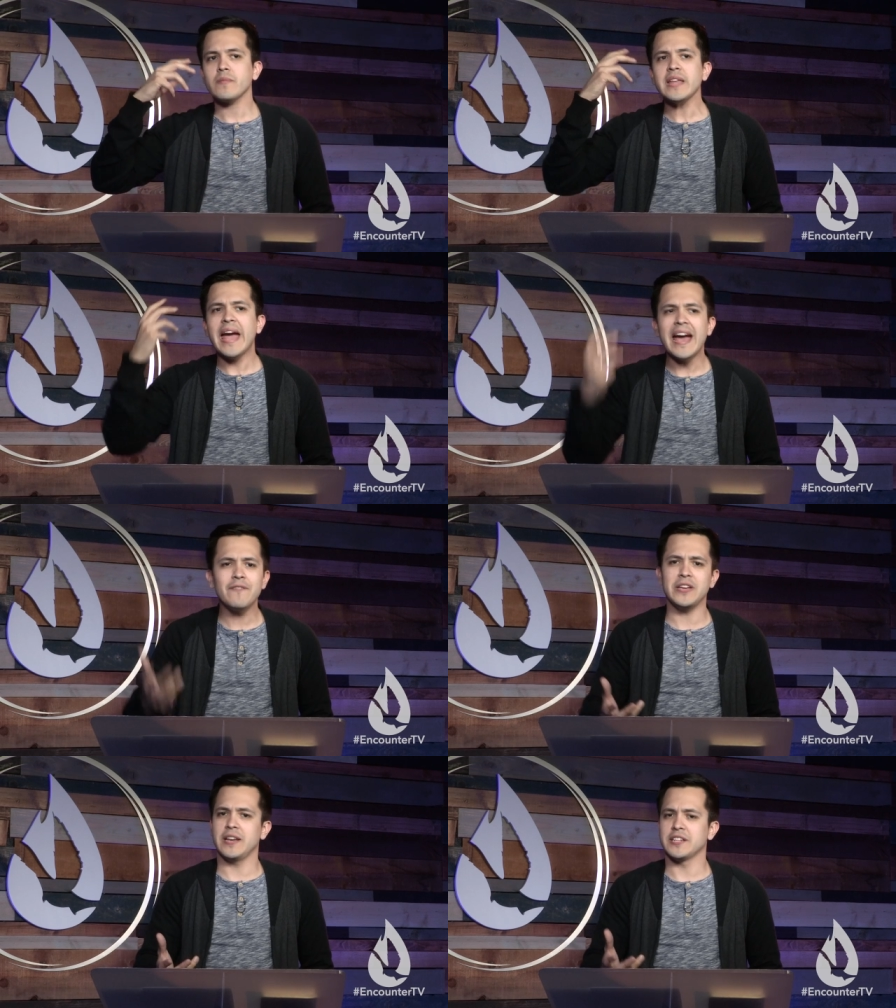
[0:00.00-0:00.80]

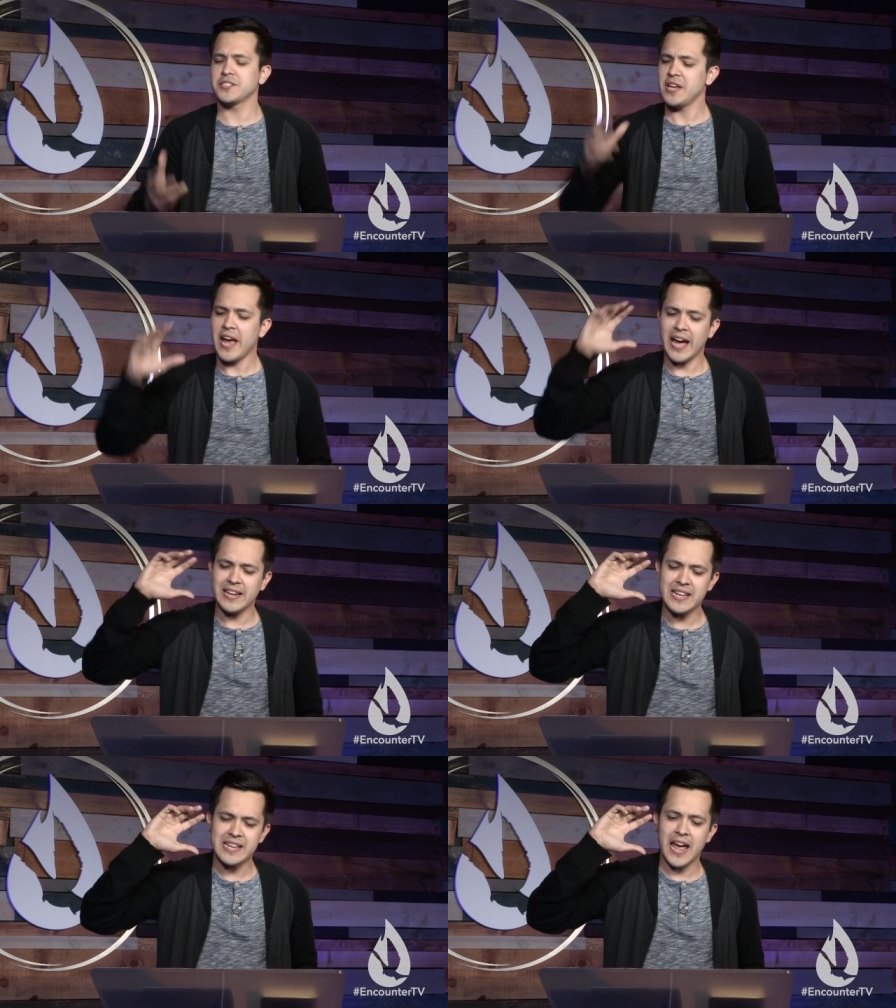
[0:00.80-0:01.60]
heaviness and
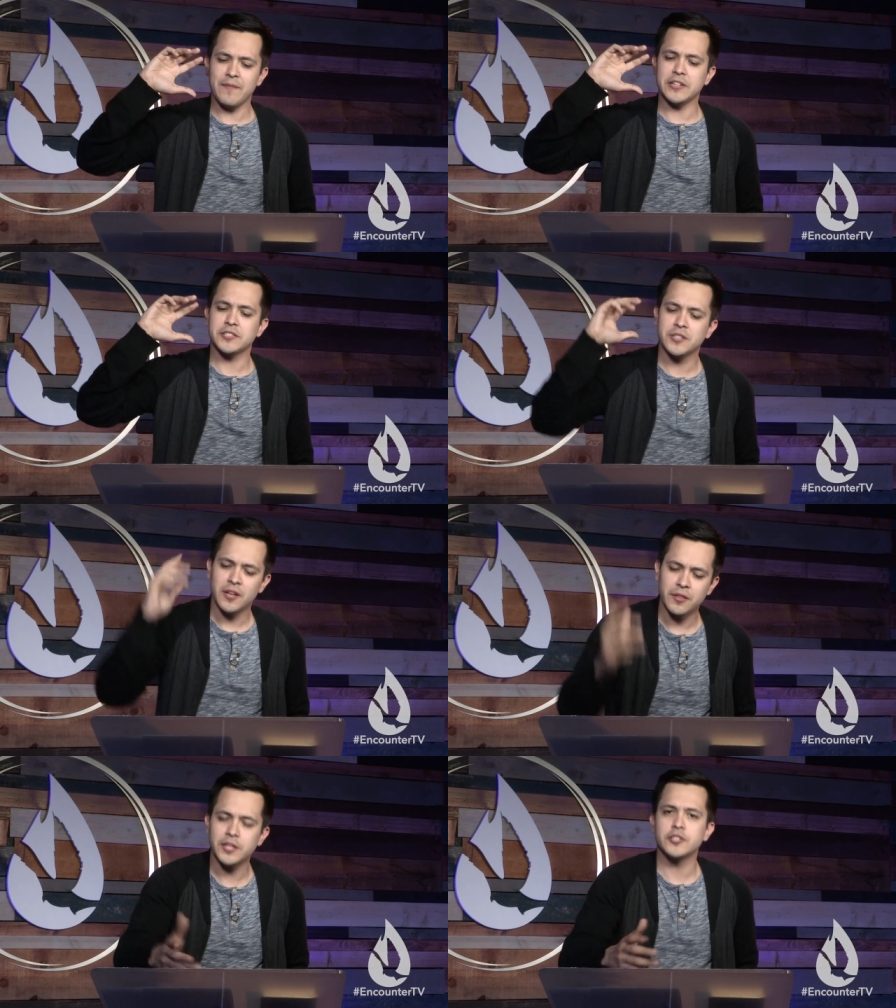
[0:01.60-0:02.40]
He gave us
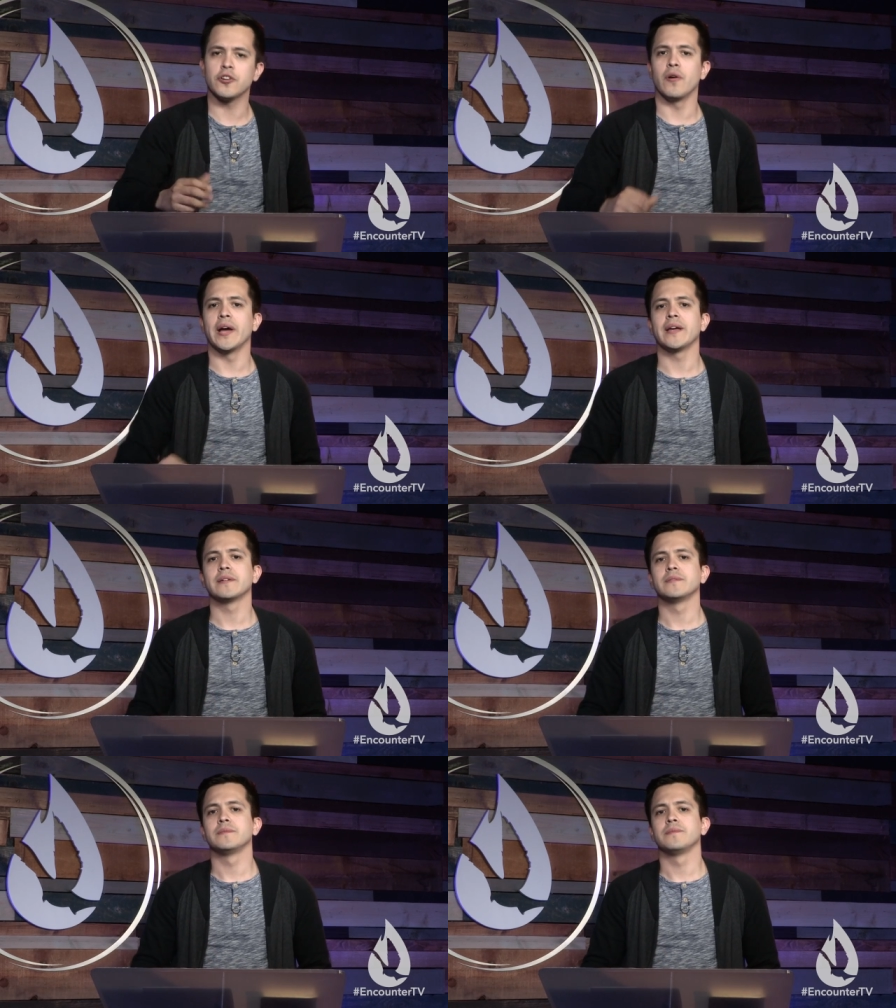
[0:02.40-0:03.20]
the joy,
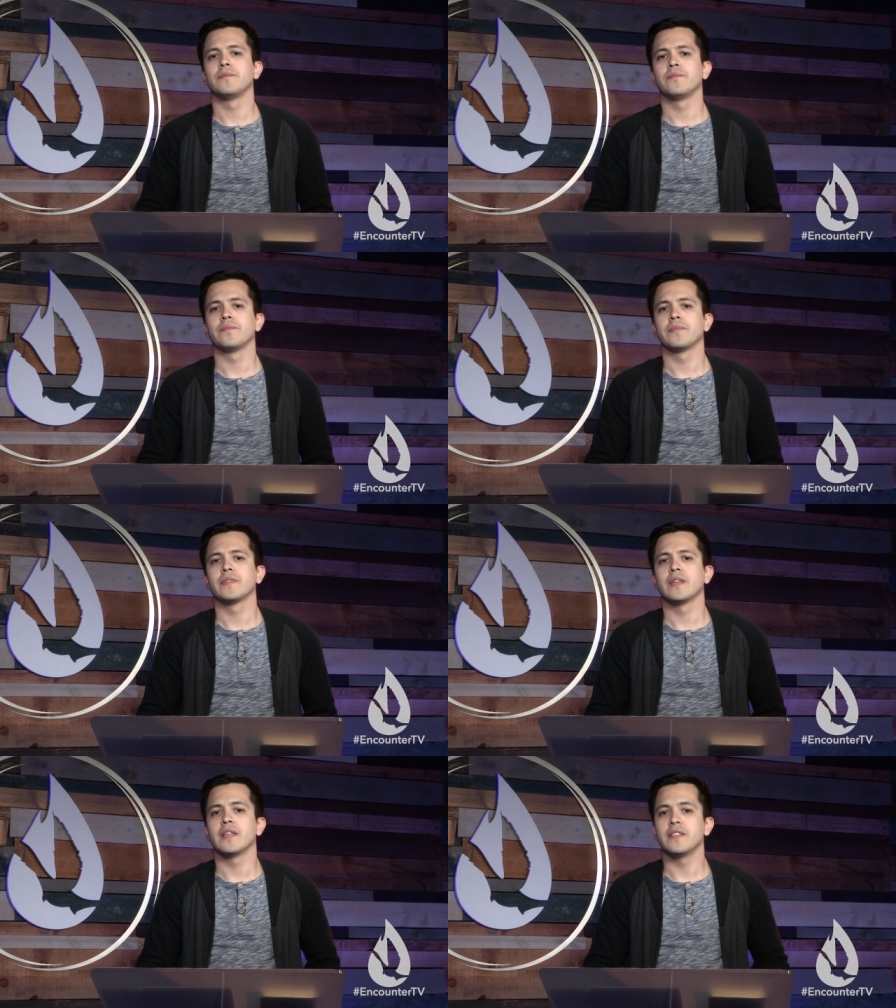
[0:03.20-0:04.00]

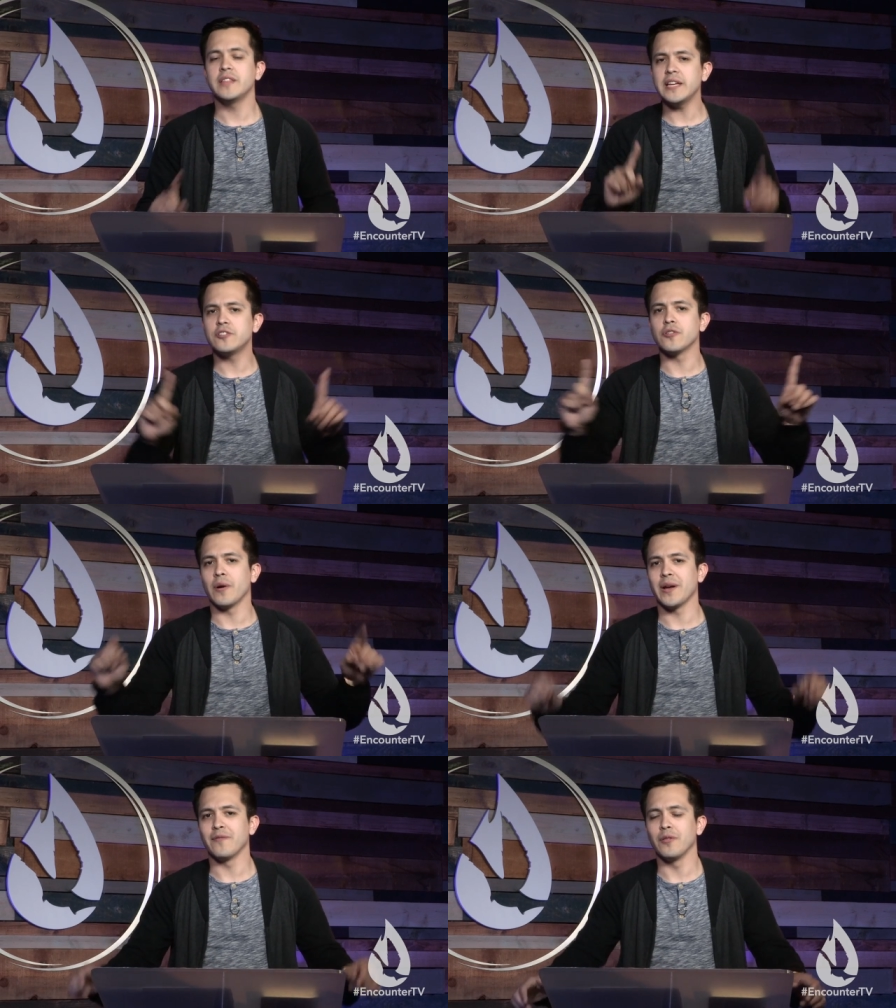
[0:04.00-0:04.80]
the
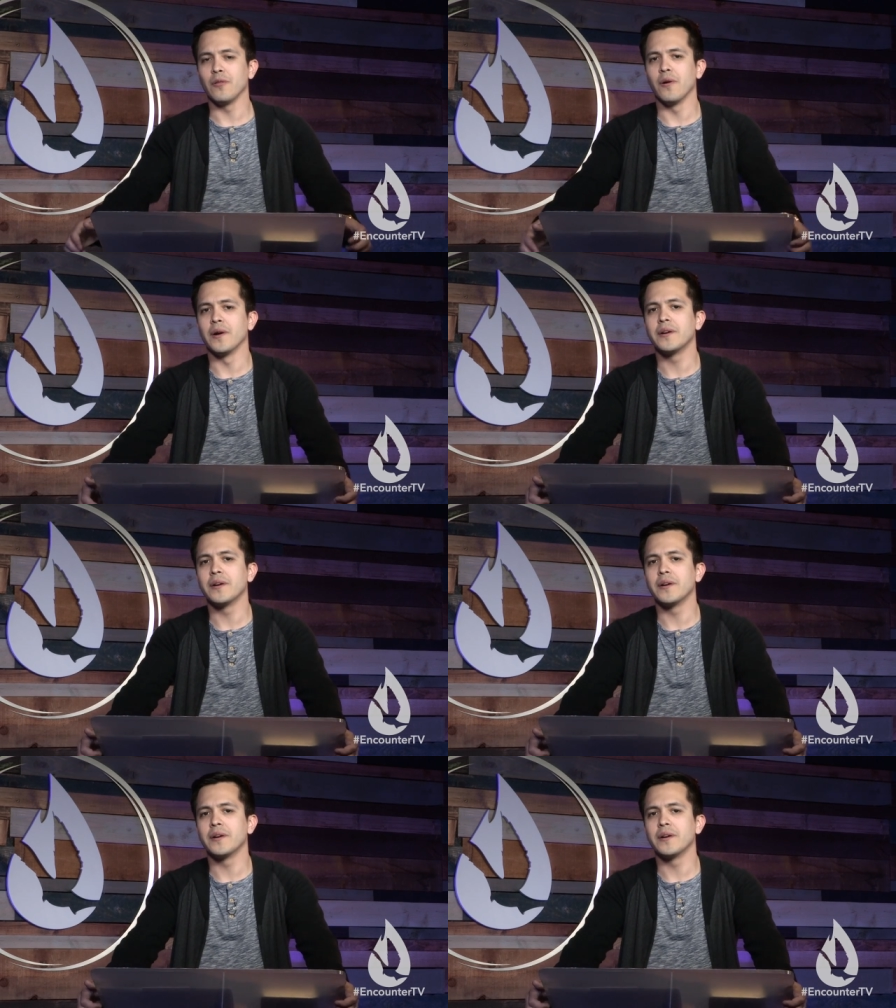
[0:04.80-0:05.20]
joy of the Lord.